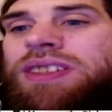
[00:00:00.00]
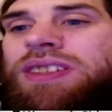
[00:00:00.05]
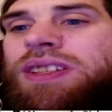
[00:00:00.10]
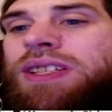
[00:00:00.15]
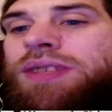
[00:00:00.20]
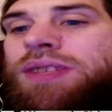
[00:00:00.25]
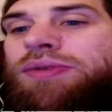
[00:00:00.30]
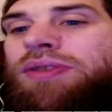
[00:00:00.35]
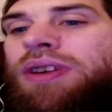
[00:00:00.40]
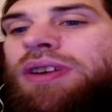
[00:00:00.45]

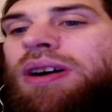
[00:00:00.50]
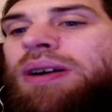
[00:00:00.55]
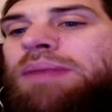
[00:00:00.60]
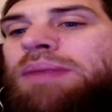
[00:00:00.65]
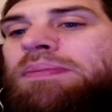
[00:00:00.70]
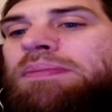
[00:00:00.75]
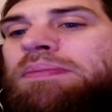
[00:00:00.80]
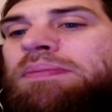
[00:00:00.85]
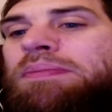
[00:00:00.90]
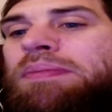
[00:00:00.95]
this is
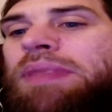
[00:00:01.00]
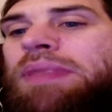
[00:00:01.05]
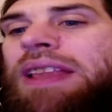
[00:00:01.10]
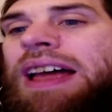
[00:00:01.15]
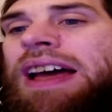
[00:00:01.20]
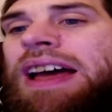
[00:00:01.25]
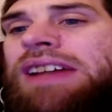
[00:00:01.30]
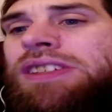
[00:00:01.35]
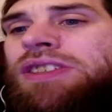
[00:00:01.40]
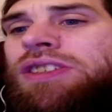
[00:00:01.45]
from
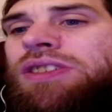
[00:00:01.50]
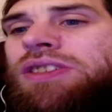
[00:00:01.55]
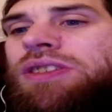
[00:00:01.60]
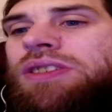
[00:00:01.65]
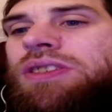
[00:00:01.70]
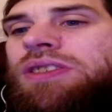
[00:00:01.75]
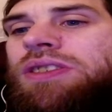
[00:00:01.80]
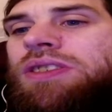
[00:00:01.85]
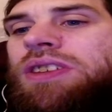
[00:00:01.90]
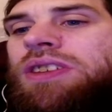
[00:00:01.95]

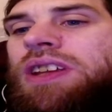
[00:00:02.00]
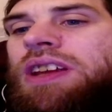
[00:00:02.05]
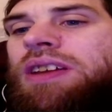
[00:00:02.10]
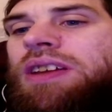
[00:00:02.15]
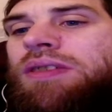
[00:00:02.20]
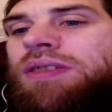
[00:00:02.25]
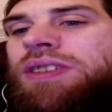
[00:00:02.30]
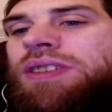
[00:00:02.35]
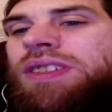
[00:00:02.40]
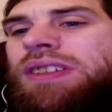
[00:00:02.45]
last
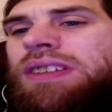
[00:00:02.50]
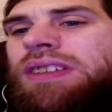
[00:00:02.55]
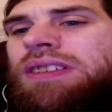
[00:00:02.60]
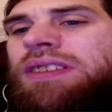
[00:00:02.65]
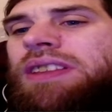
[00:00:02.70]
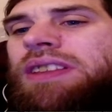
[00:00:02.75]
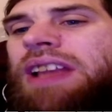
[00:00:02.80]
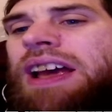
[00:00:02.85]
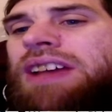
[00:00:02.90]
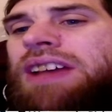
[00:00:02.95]
year, is
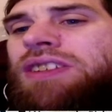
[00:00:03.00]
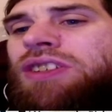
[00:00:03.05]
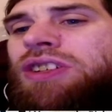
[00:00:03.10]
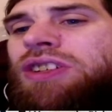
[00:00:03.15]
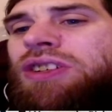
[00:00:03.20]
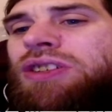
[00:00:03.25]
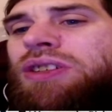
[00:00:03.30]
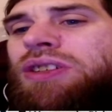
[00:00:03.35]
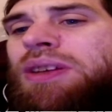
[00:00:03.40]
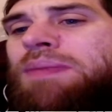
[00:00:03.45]
it?
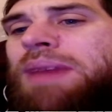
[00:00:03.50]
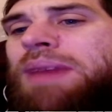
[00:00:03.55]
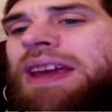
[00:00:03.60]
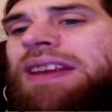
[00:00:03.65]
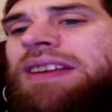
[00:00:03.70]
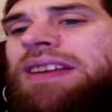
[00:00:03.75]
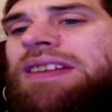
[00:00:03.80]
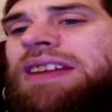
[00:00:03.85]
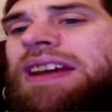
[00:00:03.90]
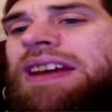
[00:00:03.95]
Last year's
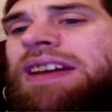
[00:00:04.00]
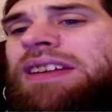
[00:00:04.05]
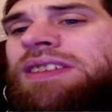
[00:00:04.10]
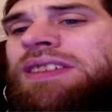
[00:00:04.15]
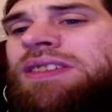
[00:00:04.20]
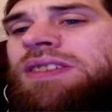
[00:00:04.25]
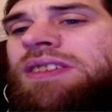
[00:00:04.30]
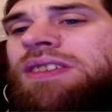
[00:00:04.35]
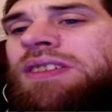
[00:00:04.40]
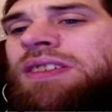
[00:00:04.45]
Commander
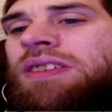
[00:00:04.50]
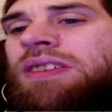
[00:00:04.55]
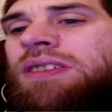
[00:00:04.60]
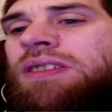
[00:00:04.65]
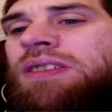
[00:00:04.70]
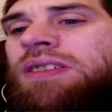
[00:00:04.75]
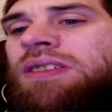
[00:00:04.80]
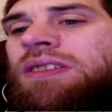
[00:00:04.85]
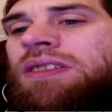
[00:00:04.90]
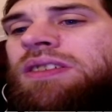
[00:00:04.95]
decks?
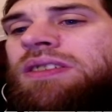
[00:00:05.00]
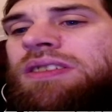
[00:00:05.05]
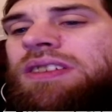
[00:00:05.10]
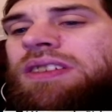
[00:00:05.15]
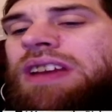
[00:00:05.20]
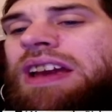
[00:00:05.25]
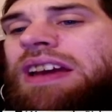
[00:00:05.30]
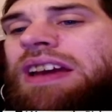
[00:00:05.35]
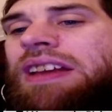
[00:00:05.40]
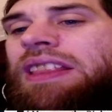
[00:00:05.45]

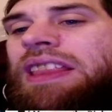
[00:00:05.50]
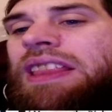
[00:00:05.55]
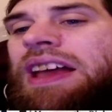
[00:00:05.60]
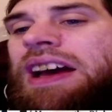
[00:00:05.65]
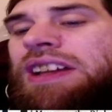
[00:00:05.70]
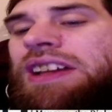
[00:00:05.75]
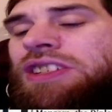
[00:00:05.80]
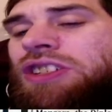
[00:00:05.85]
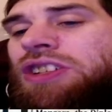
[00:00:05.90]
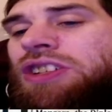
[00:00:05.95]
Yeah,
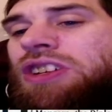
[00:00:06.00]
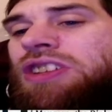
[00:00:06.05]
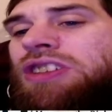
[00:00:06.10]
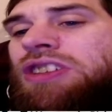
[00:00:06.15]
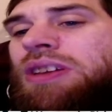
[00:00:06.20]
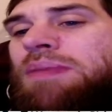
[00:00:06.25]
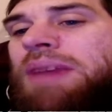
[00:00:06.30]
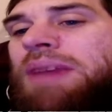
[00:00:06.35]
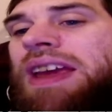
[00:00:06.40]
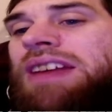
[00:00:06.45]
last
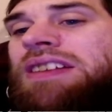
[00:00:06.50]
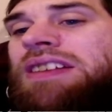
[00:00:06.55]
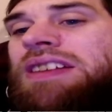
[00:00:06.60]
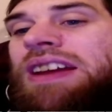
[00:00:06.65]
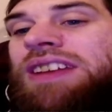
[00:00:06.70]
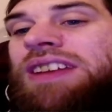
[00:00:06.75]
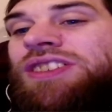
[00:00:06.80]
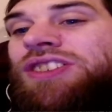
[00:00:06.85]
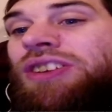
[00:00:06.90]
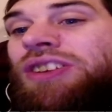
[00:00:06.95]
year's Commander
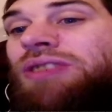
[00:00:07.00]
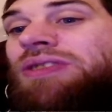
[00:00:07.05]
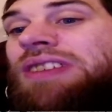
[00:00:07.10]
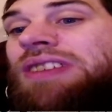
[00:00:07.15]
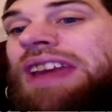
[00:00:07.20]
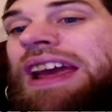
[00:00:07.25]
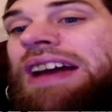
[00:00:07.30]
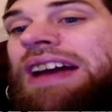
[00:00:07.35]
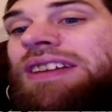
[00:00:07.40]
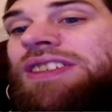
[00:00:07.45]
decks, so
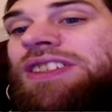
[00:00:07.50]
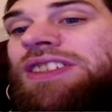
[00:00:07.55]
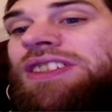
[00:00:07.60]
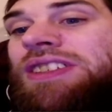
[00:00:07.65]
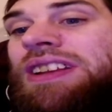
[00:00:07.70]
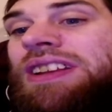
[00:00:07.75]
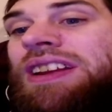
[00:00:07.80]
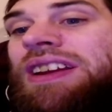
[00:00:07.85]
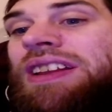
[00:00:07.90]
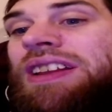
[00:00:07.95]
now it's
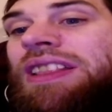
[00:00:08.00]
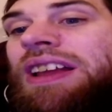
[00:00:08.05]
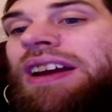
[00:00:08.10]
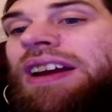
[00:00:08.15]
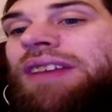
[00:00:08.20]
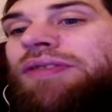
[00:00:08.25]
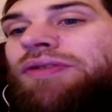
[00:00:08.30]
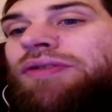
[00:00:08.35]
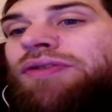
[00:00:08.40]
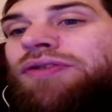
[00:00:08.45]
sitting at
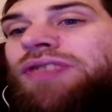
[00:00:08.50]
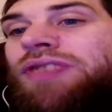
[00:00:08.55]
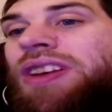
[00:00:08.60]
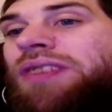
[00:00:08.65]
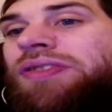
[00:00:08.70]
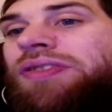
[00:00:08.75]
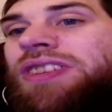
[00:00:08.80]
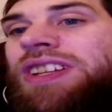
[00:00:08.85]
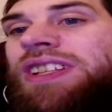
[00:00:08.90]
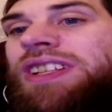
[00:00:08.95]

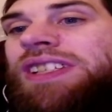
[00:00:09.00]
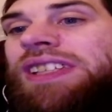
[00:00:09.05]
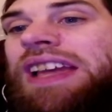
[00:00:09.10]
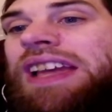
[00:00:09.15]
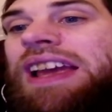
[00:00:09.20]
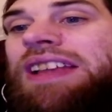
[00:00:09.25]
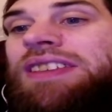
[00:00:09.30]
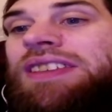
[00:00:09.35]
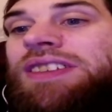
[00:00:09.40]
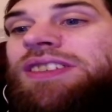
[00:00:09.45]
50
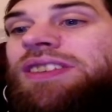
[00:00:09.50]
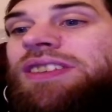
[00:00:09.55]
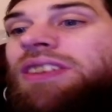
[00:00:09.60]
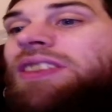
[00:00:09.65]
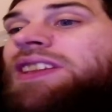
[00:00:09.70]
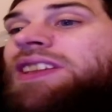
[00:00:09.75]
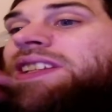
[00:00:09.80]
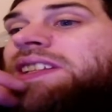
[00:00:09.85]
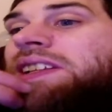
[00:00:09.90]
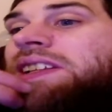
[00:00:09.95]
cents,
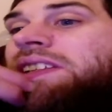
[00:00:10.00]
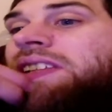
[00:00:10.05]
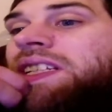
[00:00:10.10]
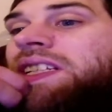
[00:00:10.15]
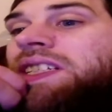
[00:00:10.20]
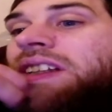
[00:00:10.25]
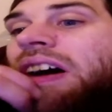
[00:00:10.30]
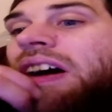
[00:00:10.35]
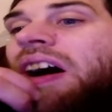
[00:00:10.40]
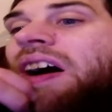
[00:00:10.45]
so this is
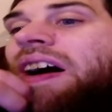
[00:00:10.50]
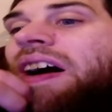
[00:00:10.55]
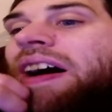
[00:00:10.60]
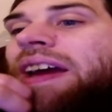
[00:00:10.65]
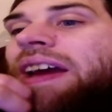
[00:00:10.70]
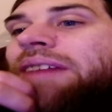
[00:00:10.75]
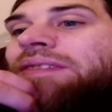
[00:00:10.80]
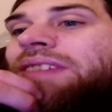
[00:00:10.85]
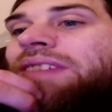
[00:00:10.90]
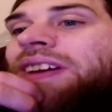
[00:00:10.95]
the
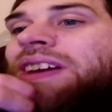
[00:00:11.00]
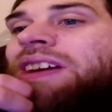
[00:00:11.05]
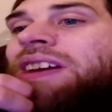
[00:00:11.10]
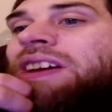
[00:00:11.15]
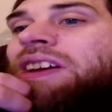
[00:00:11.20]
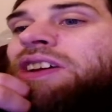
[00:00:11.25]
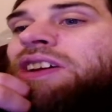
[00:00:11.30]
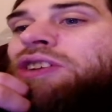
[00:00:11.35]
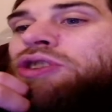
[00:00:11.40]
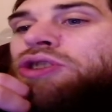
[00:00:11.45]
time
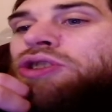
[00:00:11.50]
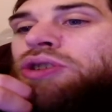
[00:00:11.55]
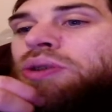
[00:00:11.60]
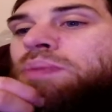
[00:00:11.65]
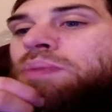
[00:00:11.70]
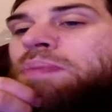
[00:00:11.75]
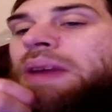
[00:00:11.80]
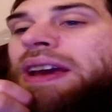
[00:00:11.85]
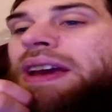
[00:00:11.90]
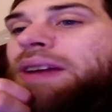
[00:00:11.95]

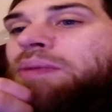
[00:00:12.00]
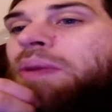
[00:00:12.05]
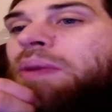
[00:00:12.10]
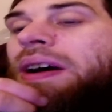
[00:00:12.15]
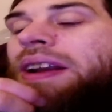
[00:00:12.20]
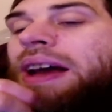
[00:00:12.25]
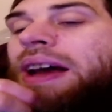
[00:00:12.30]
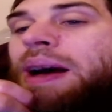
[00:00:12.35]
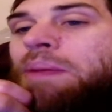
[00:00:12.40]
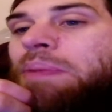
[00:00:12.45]
to pick
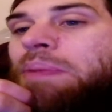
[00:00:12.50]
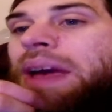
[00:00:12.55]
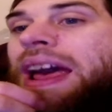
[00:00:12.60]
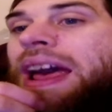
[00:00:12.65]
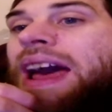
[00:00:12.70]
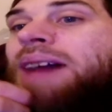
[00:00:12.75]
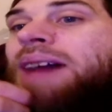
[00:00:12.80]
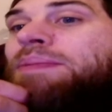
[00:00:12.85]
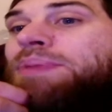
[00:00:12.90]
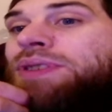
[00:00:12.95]
one up,
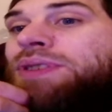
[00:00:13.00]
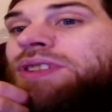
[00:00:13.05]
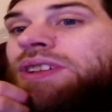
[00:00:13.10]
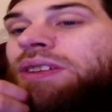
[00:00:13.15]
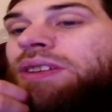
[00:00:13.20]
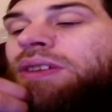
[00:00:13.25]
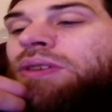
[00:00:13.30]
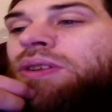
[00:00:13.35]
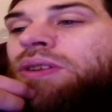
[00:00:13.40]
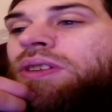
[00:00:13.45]

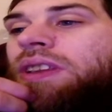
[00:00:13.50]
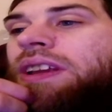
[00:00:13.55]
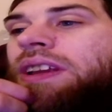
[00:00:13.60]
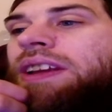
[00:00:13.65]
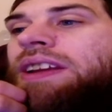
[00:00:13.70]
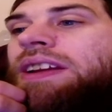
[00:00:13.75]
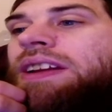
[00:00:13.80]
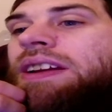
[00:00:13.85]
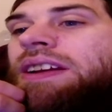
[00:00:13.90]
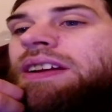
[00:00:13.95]

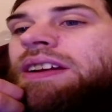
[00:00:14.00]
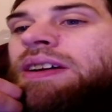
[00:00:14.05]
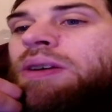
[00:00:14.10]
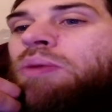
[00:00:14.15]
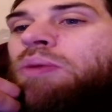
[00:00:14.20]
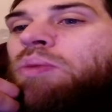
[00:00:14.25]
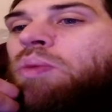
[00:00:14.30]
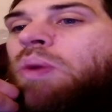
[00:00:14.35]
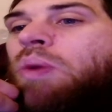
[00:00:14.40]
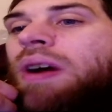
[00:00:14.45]
absolutely,
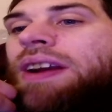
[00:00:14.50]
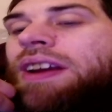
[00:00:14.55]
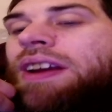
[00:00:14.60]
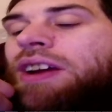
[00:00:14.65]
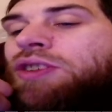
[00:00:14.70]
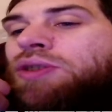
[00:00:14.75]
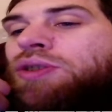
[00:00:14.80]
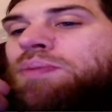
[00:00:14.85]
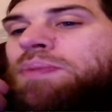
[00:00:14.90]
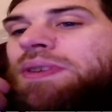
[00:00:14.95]

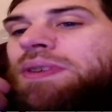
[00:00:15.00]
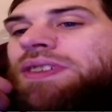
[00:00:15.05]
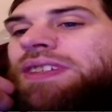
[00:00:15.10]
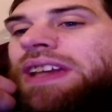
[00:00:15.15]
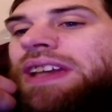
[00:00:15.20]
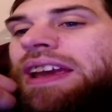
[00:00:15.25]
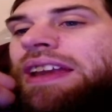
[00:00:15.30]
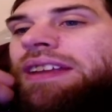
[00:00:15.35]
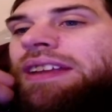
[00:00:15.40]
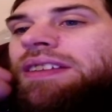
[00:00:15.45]

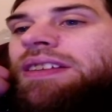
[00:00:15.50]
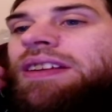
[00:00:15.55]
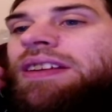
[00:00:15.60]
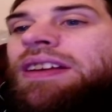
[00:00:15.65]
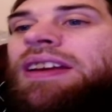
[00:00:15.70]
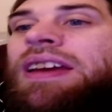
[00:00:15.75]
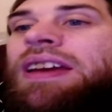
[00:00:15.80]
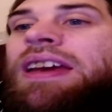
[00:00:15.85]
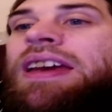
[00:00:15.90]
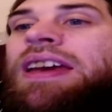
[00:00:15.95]
100%.